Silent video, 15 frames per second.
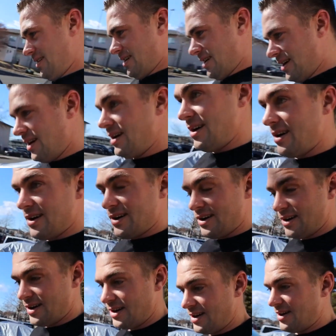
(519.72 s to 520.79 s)

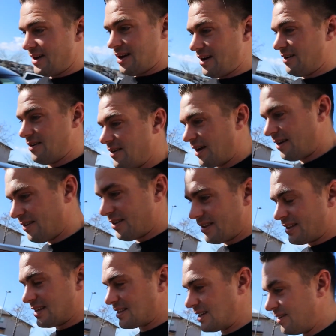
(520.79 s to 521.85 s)
I don't
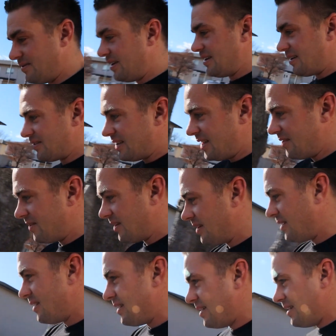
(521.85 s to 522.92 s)
think that's going to be enough to even
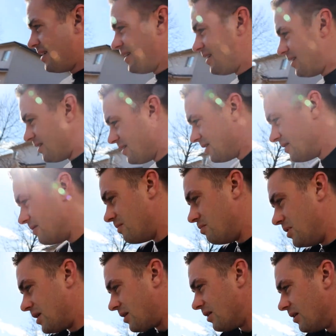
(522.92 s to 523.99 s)

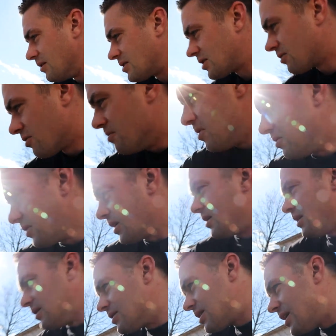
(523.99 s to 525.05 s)
be close, remotely
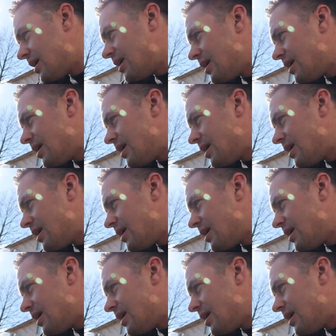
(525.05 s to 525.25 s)
close.